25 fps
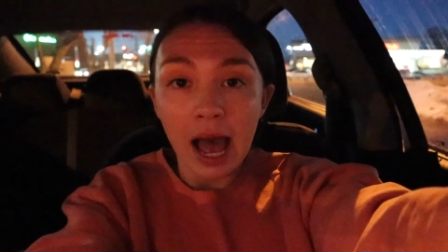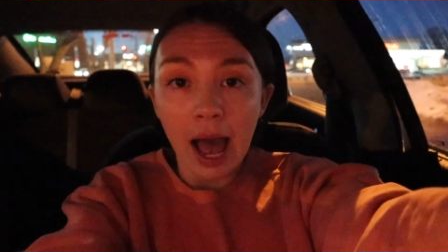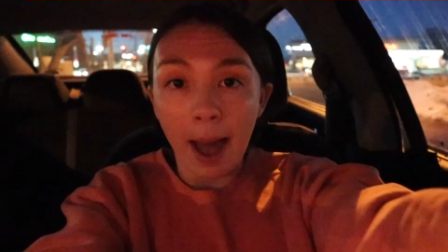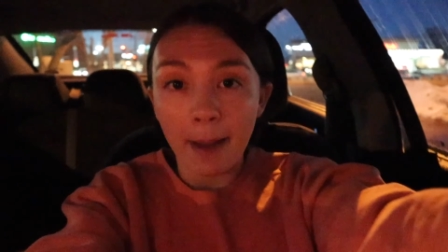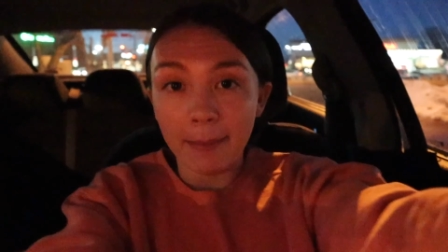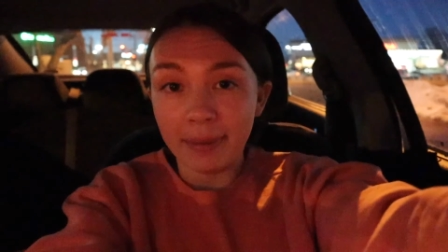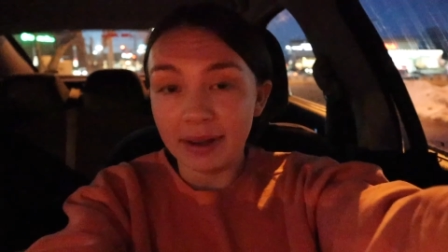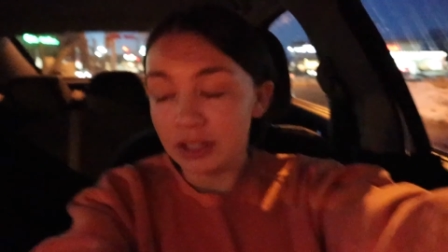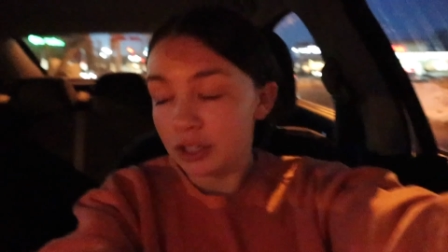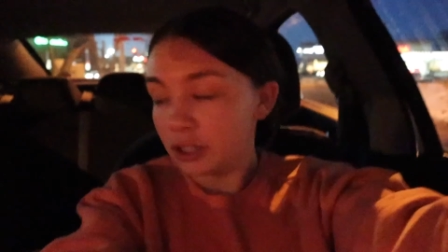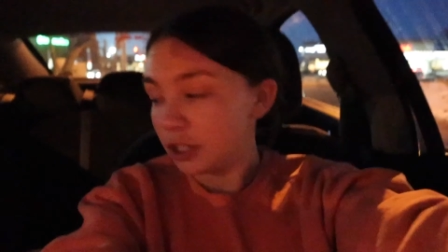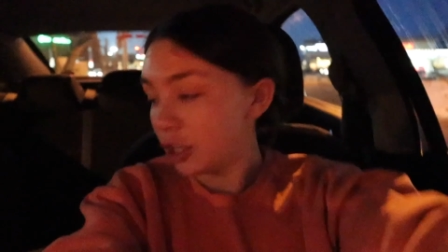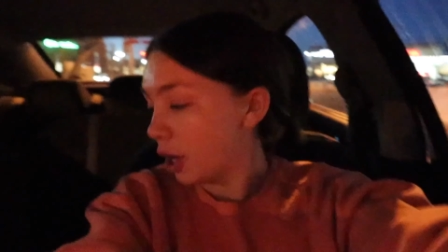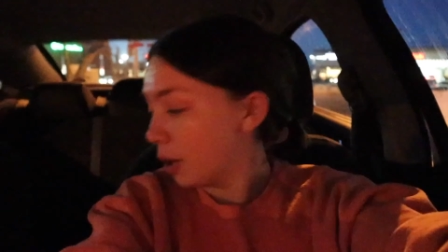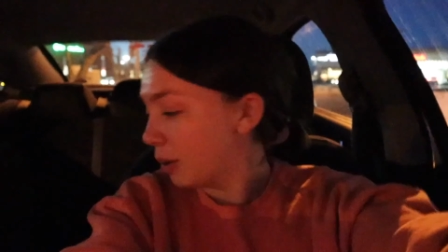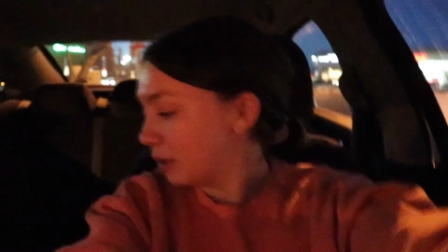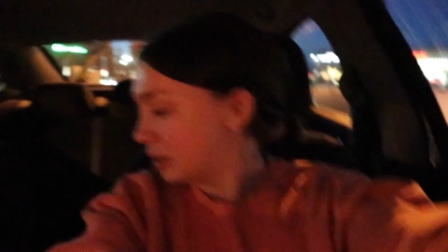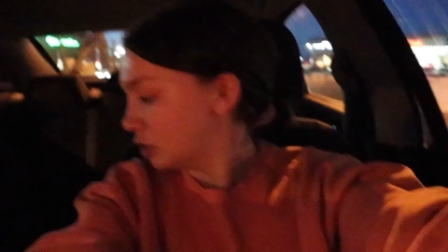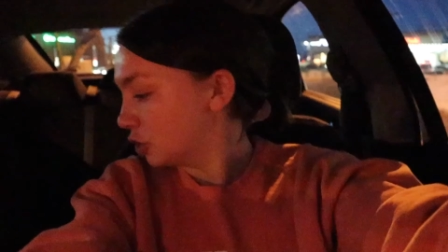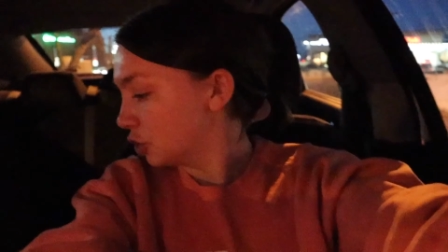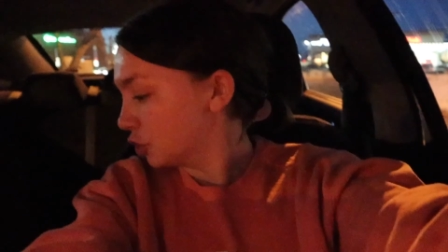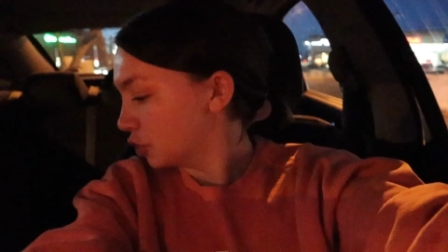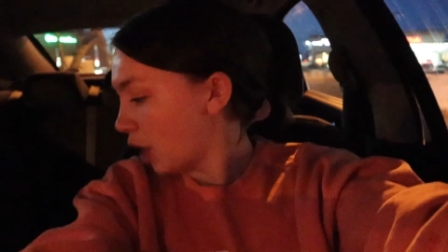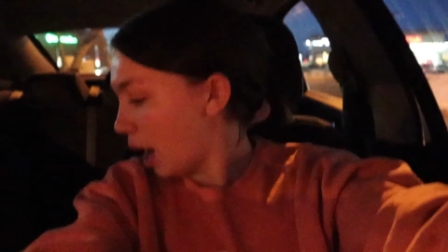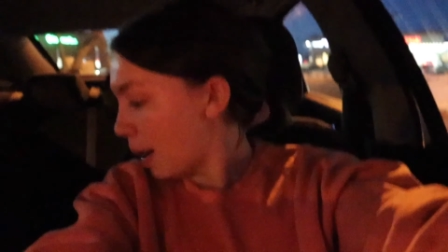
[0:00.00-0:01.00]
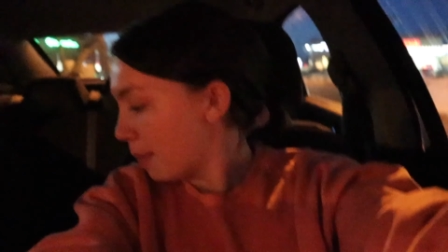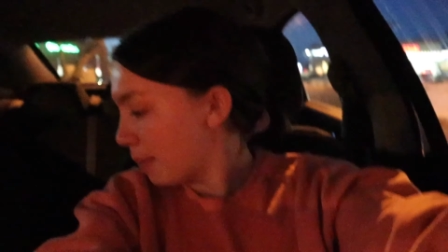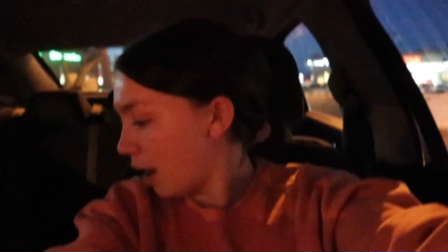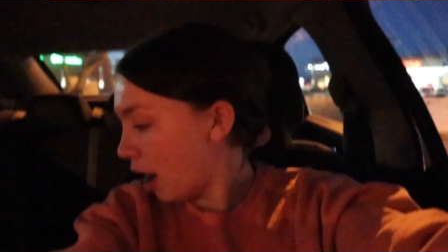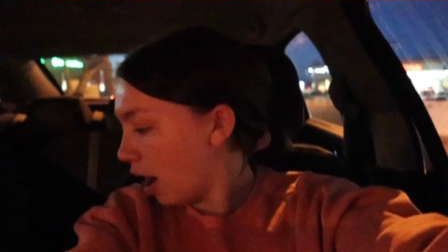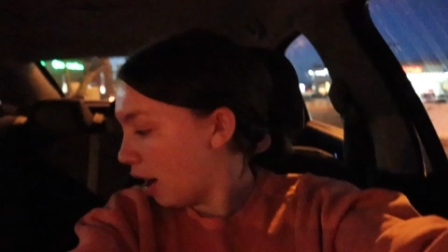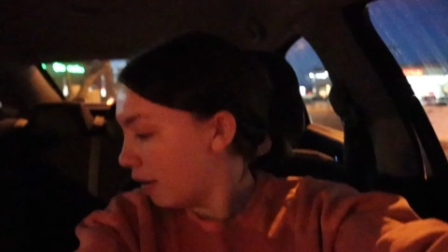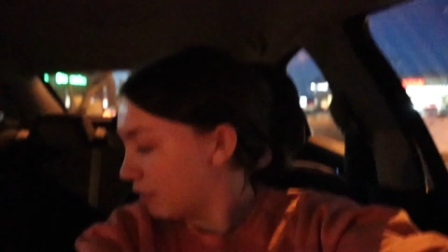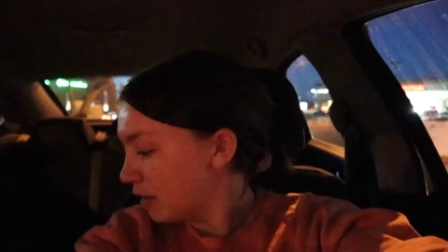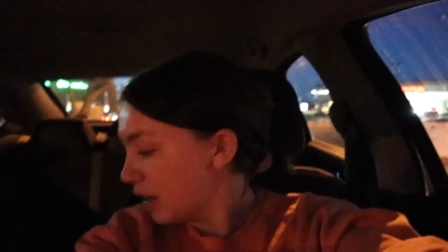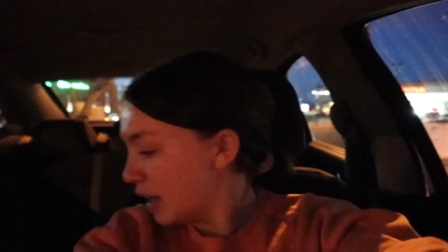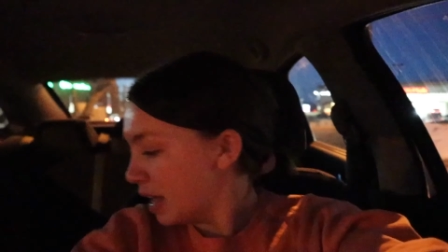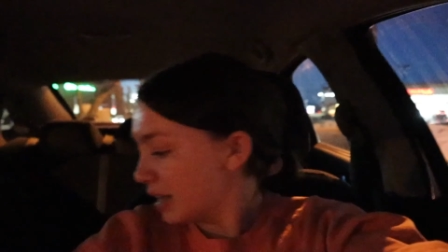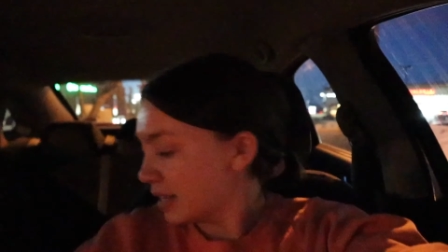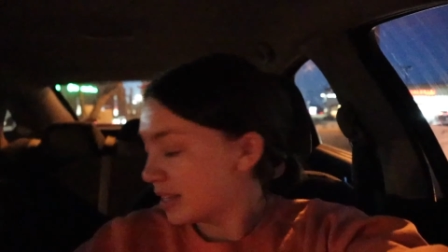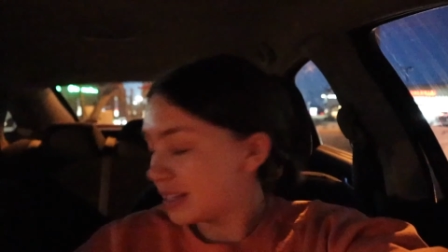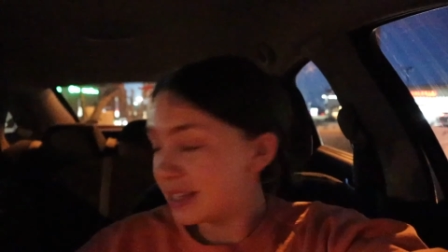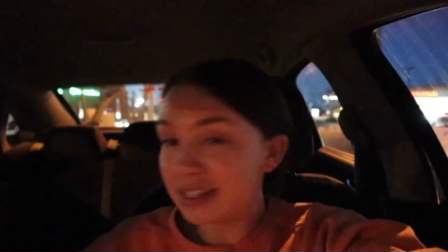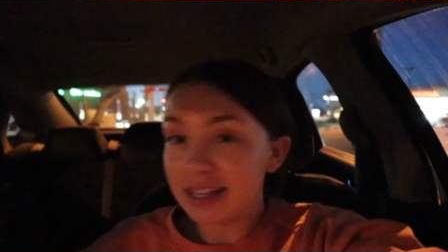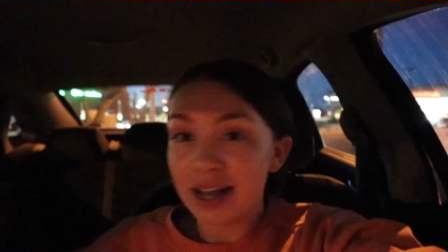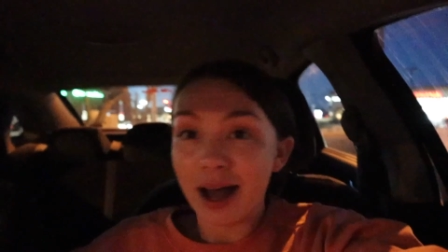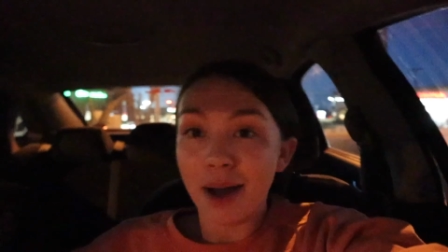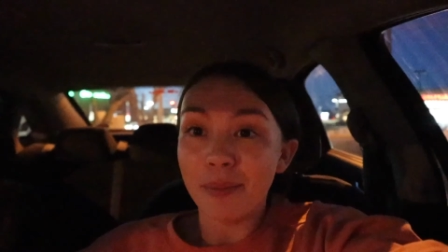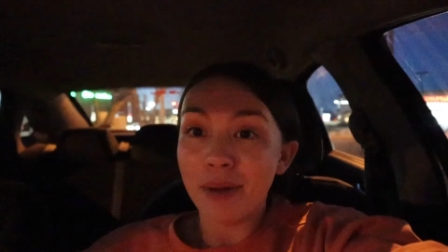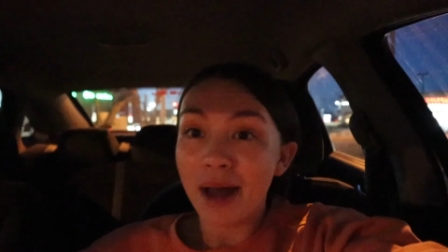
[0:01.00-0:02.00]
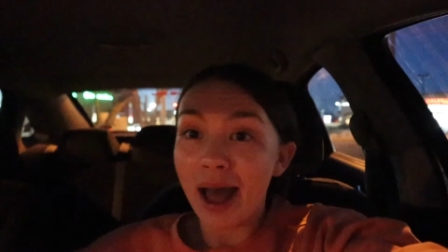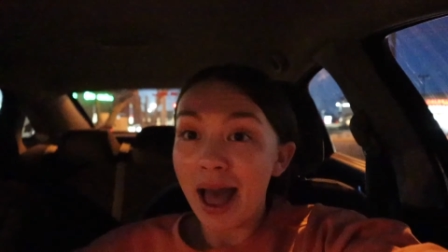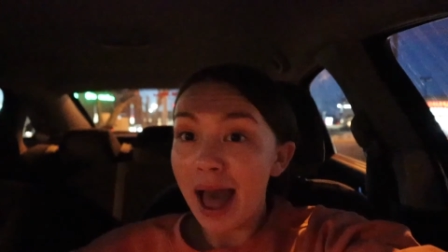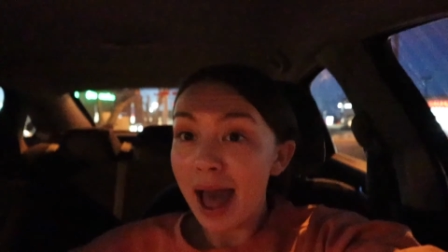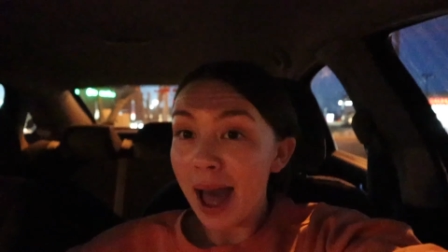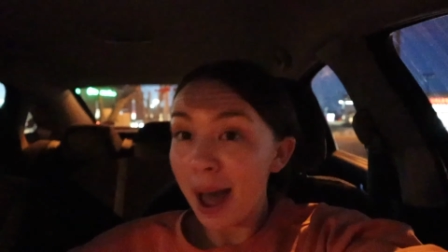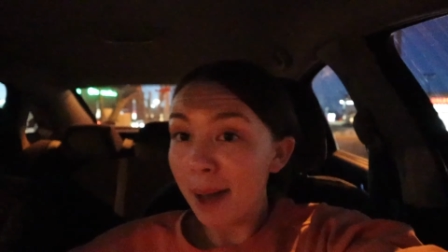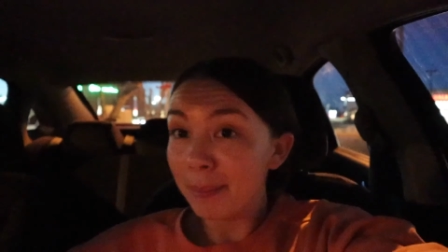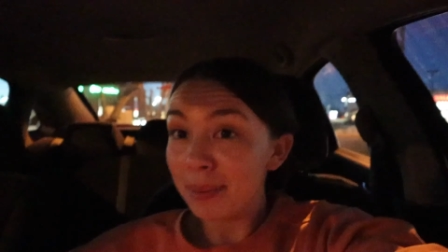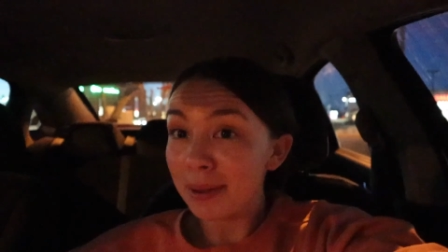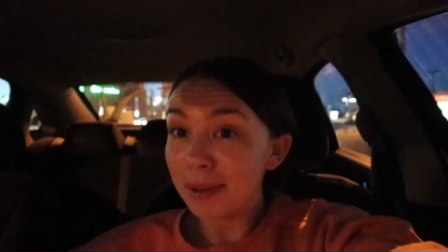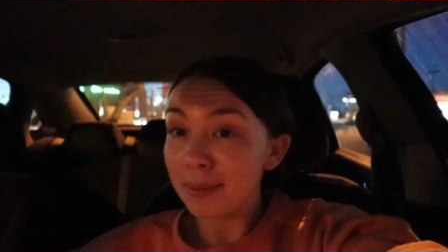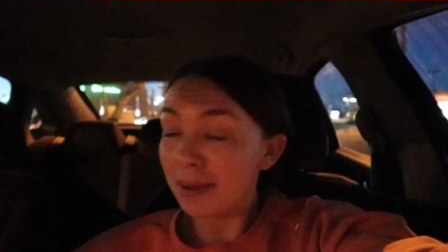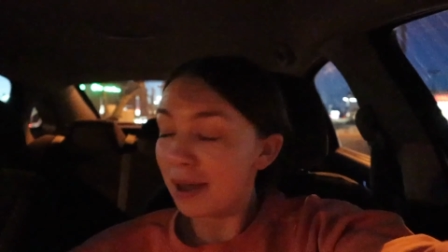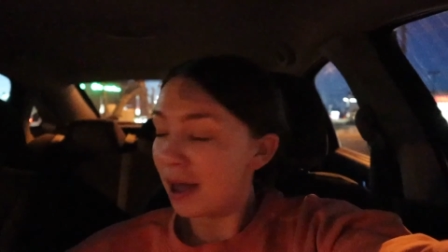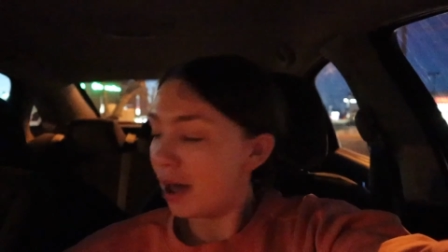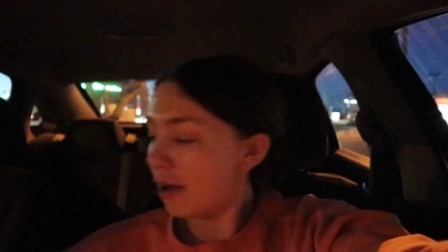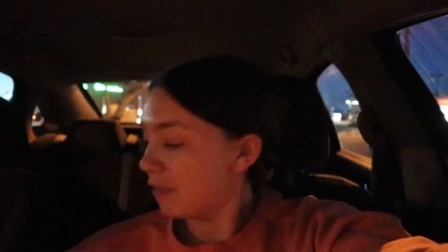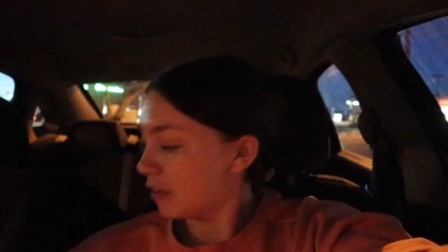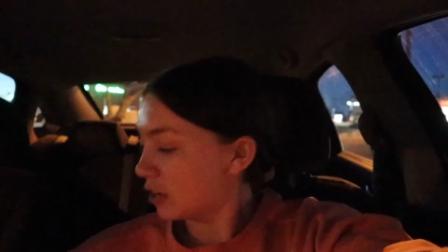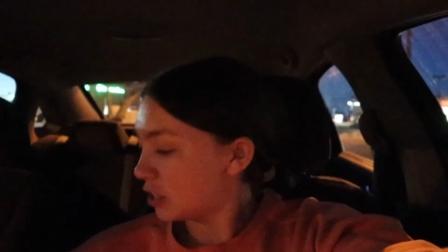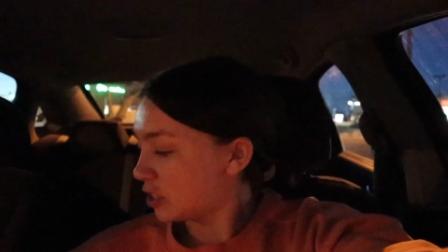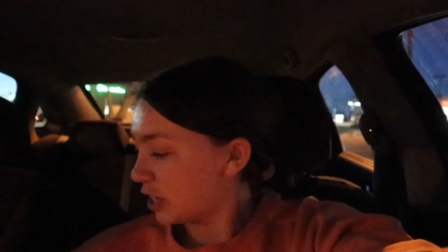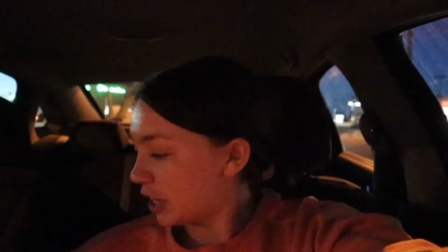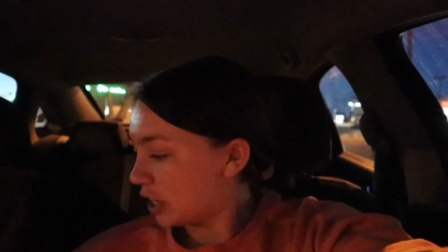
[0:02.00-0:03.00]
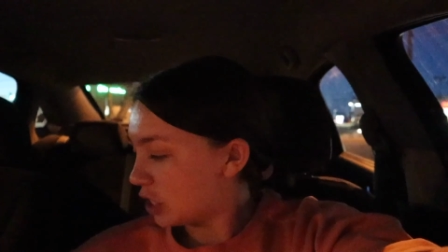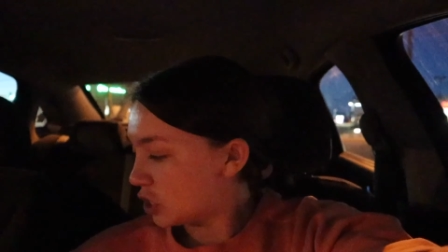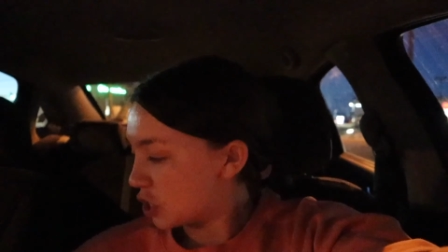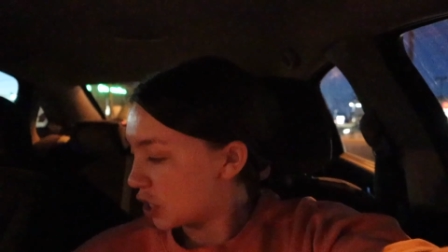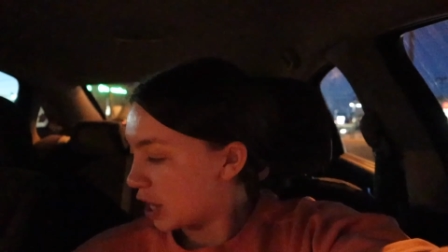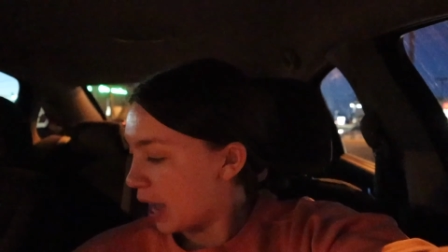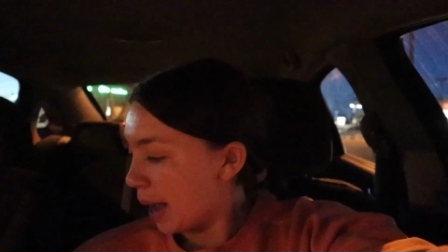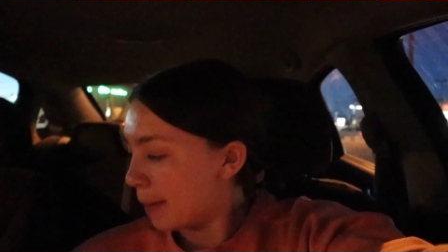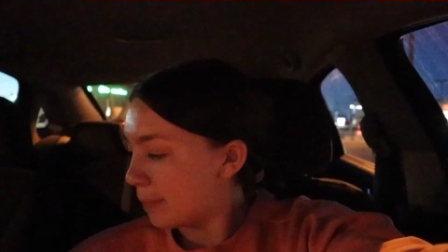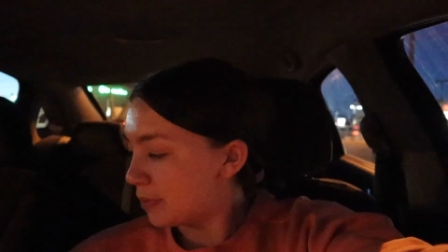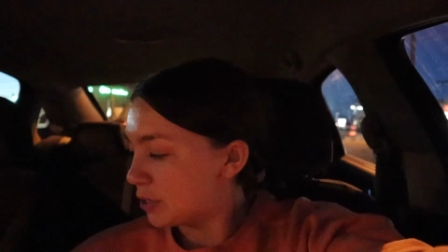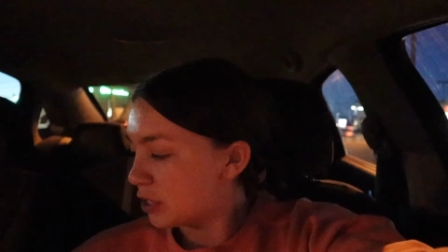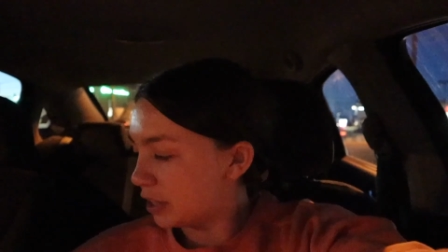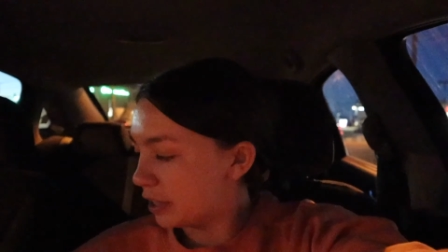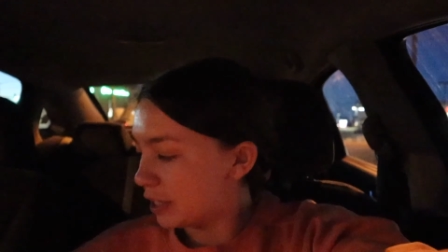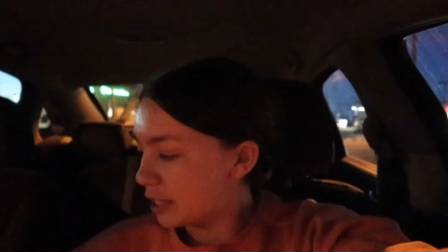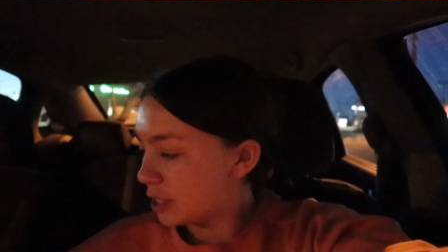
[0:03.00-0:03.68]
I'm about to go drop off some Happy Mail for change the caption.